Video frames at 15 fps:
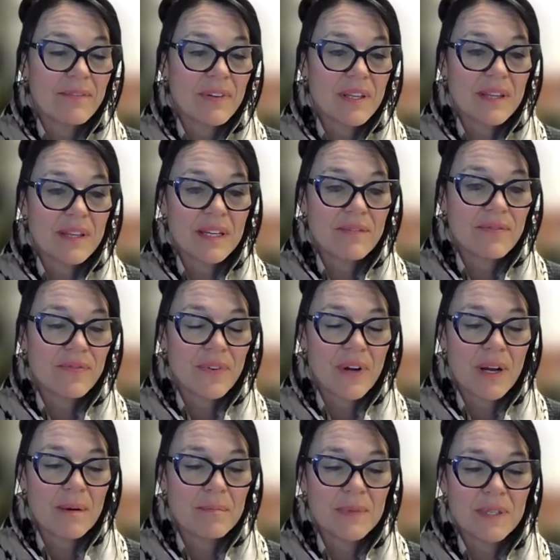Everything
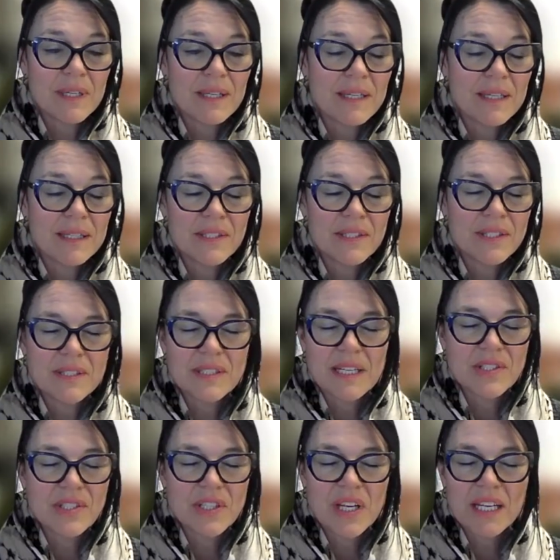from just
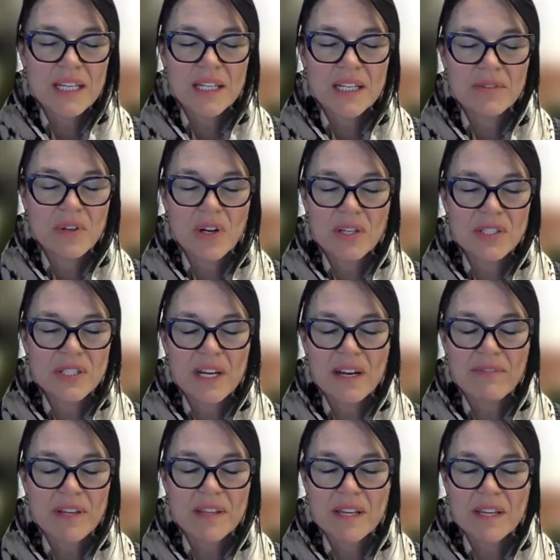educating in regards to
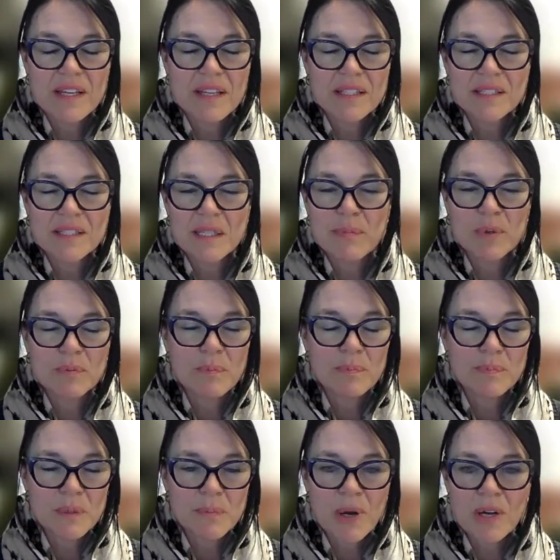everything,
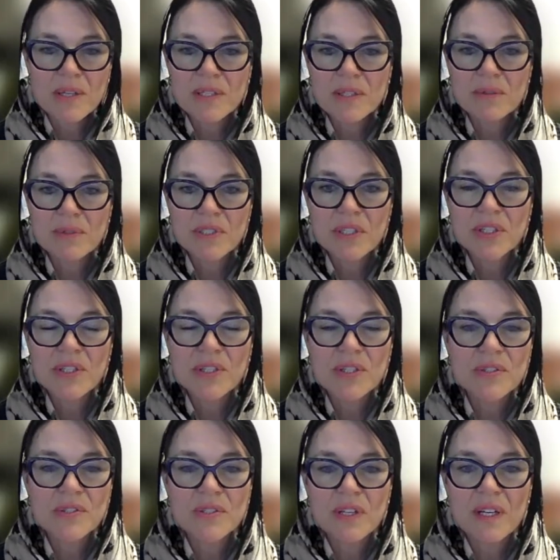deposit
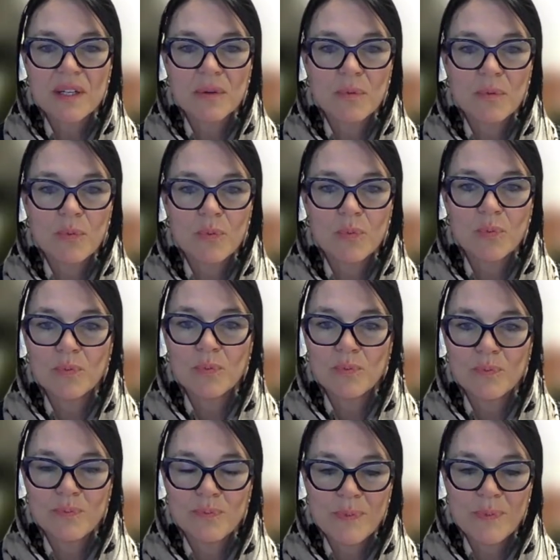returns,
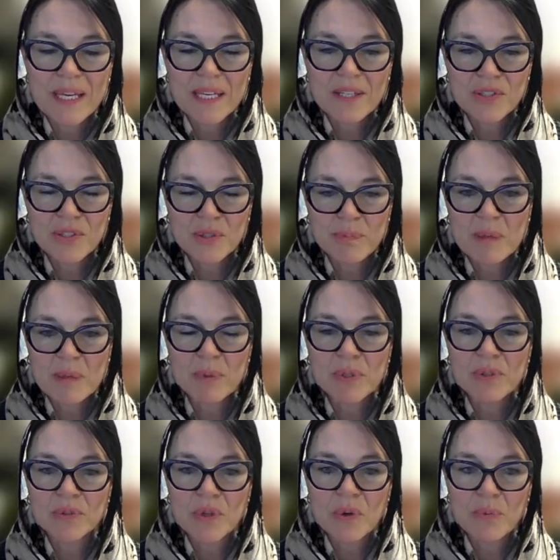making sure
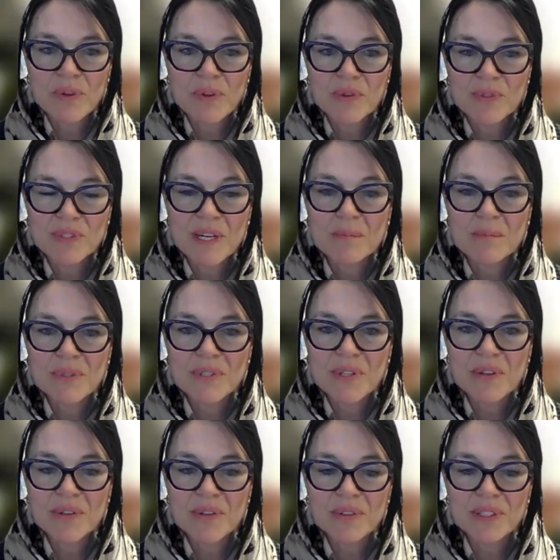people know what those numbers
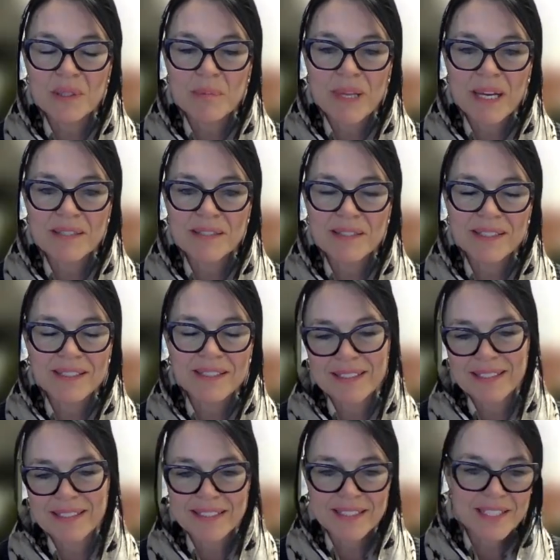on their little plastic
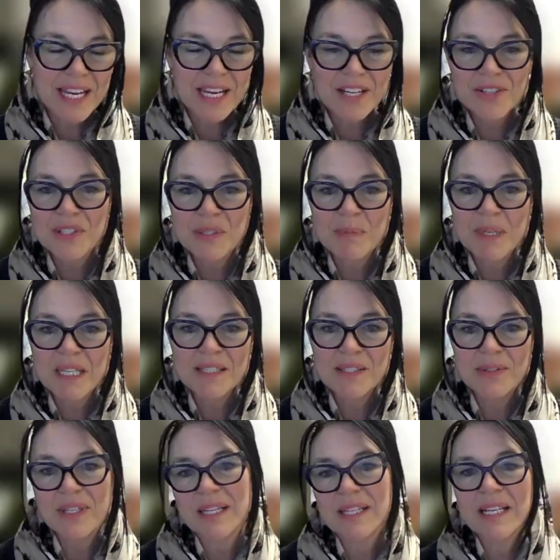containers mean,
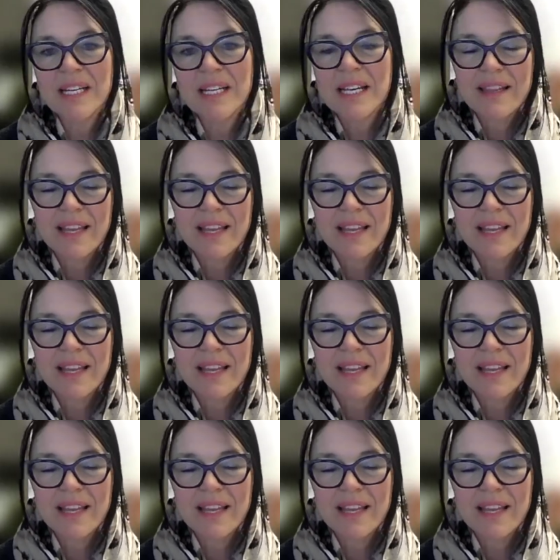so that